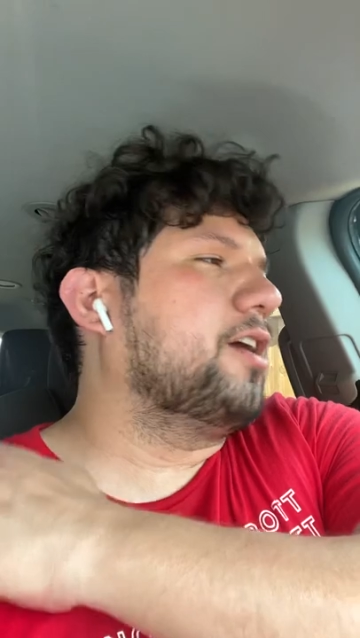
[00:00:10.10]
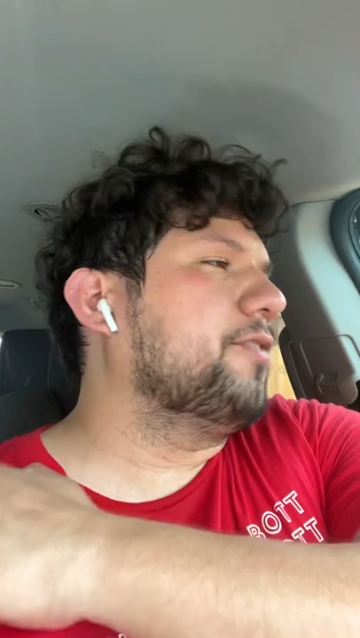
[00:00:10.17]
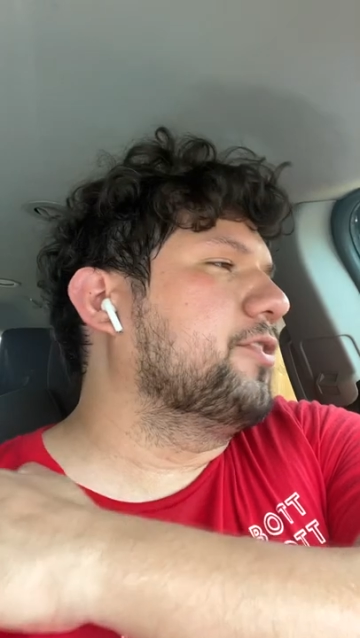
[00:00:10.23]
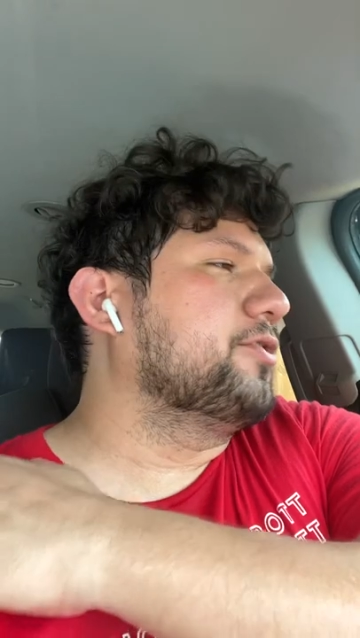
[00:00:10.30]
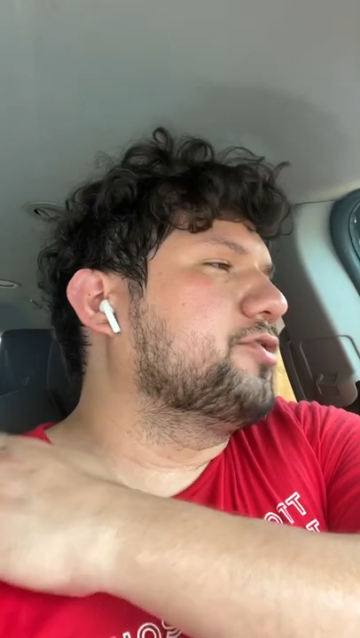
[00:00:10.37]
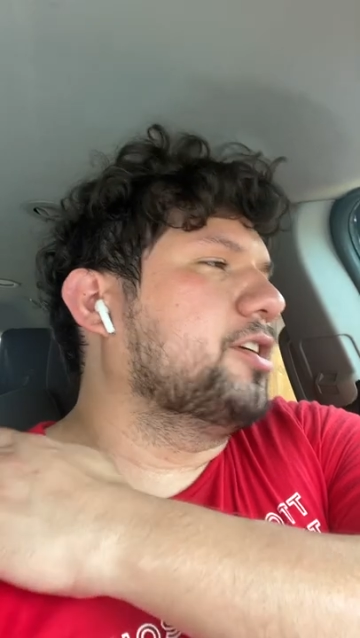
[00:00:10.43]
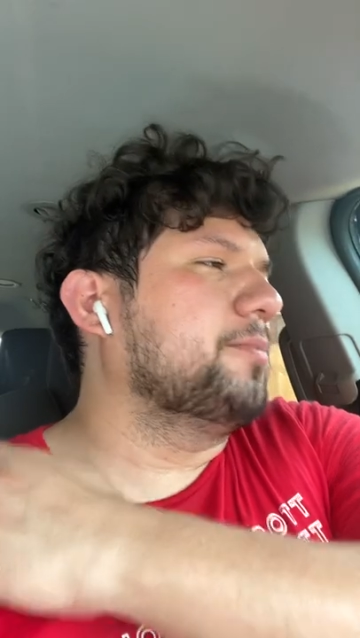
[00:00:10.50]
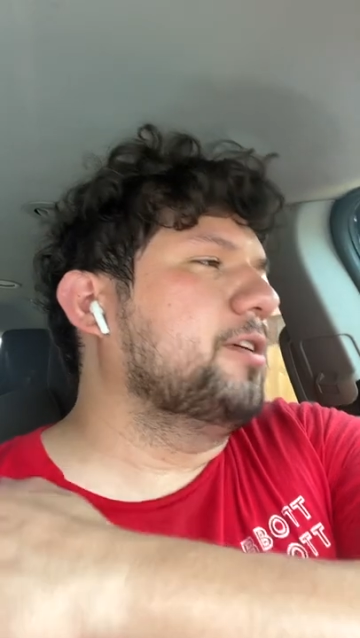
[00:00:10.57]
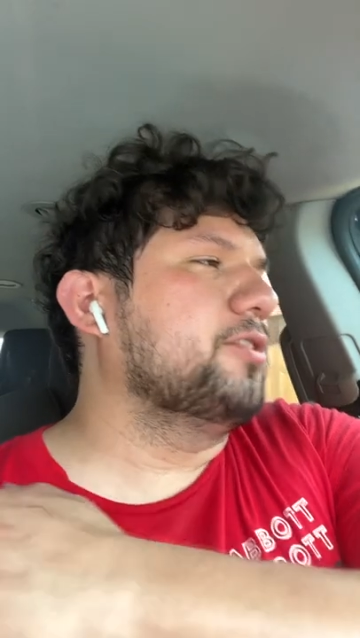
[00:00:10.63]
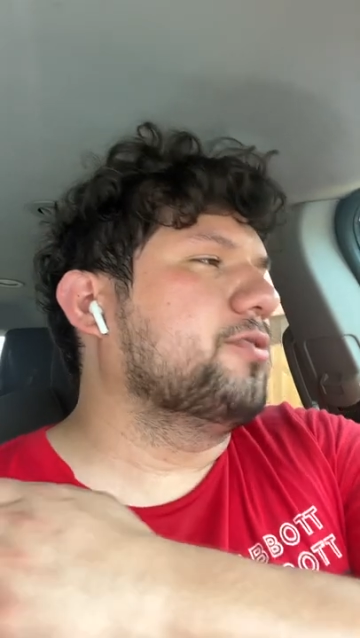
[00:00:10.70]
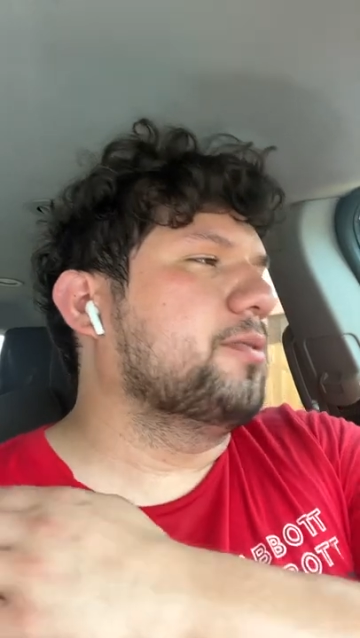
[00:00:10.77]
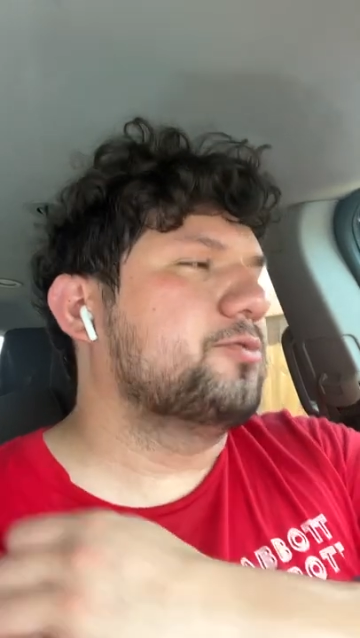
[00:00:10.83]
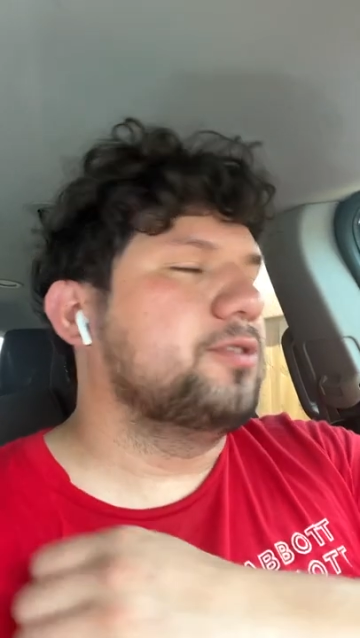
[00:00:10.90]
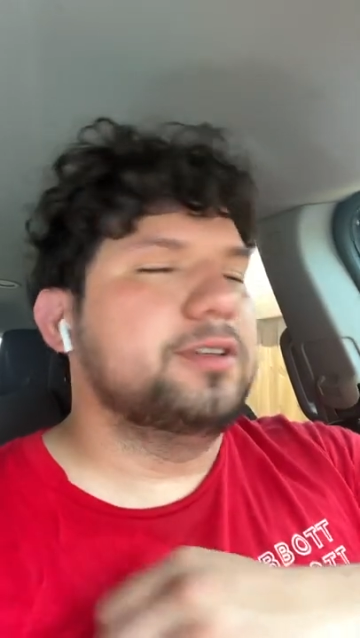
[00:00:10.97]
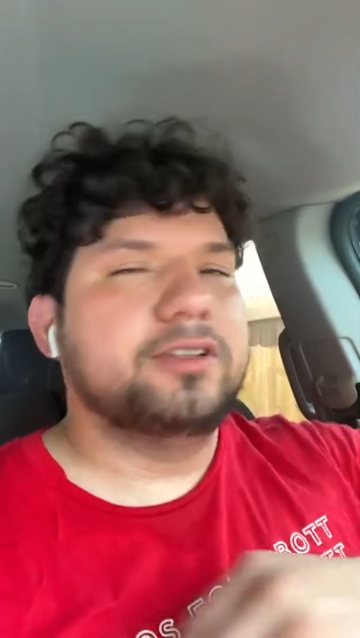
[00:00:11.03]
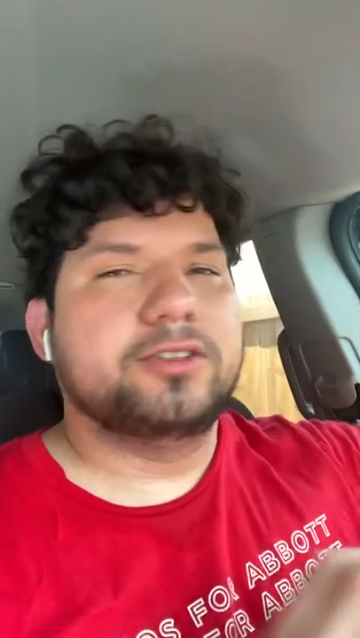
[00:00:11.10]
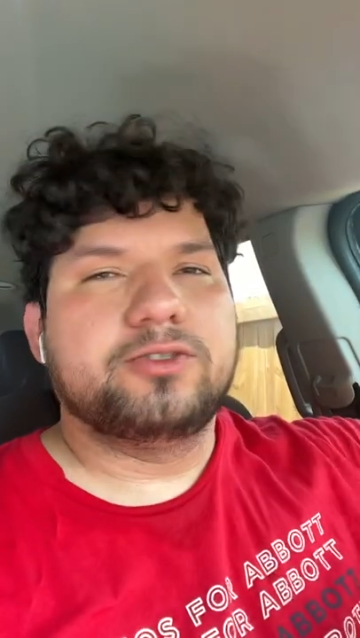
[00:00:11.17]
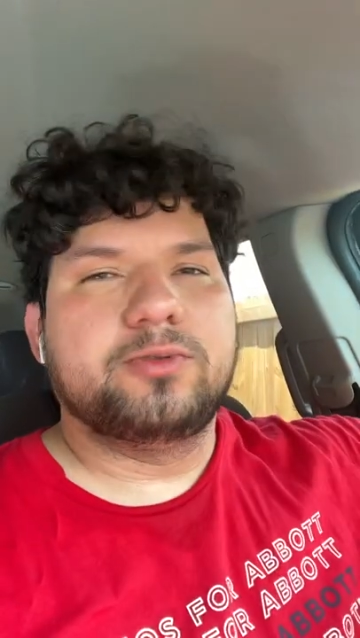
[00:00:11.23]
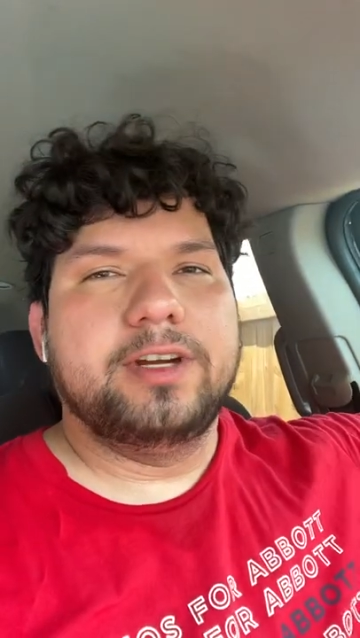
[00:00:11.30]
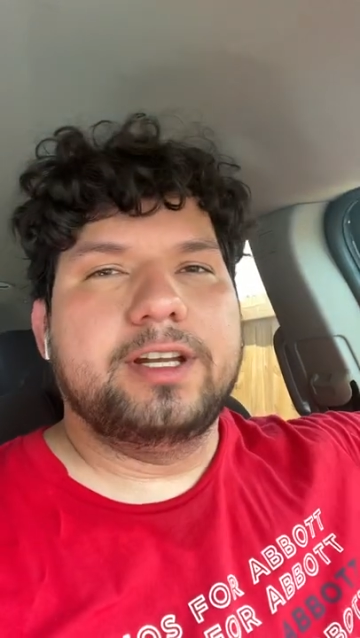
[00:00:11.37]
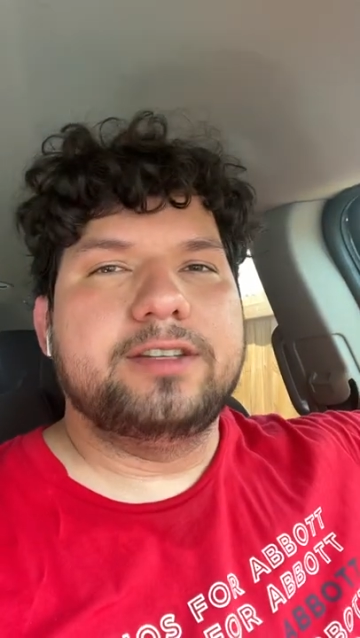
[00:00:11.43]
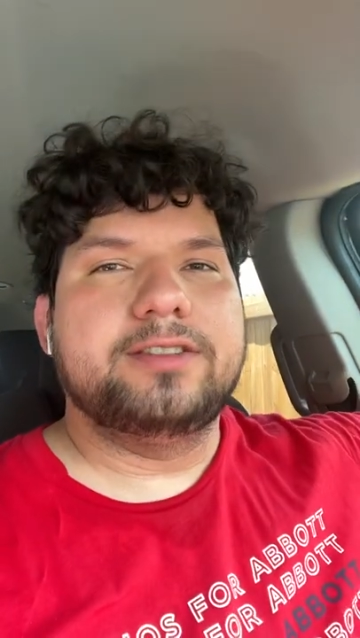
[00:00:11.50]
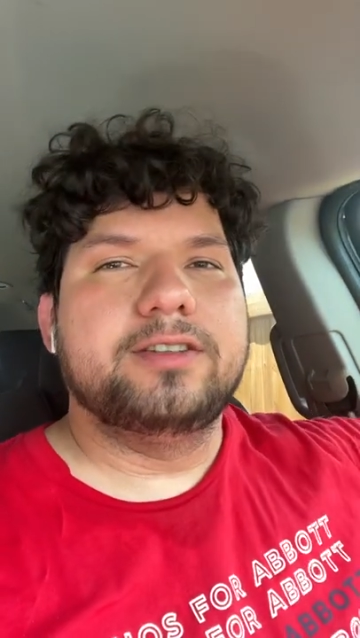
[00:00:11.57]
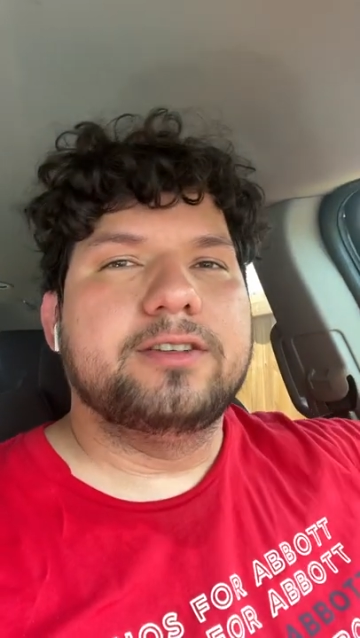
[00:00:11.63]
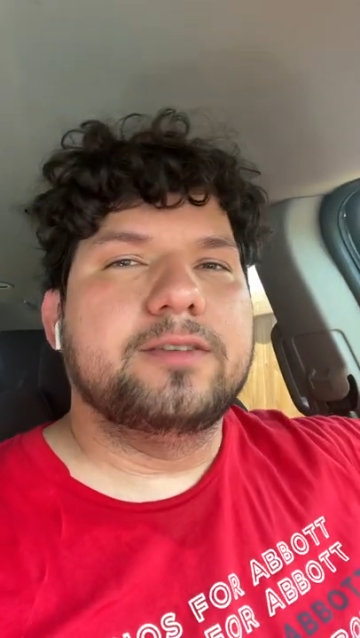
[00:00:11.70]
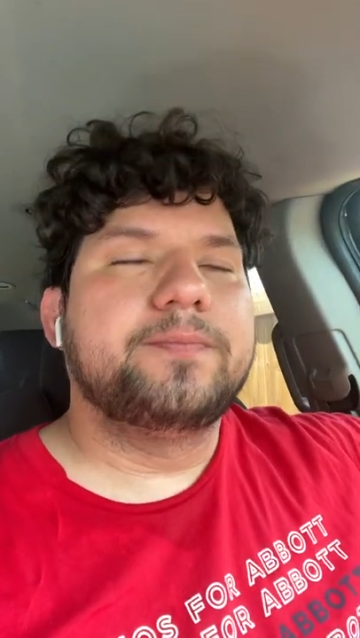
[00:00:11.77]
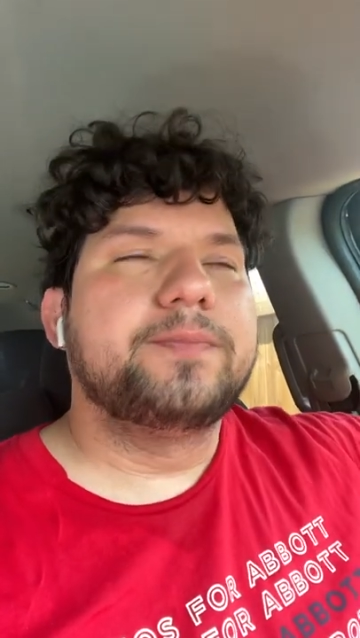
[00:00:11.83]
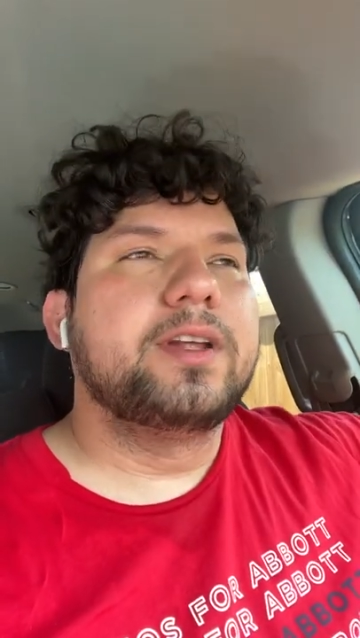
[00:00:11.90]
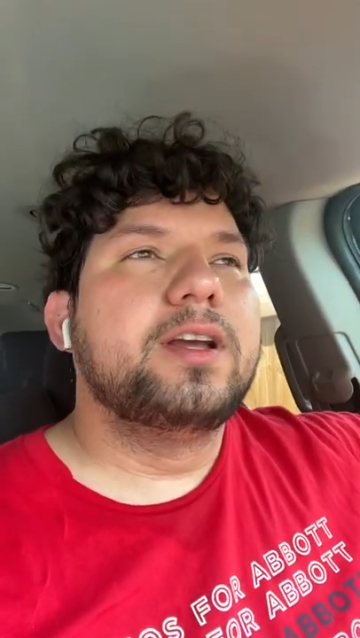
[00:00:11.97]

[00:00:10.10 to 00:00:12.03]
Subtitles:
the treadmill, so I'm a little sweaty still.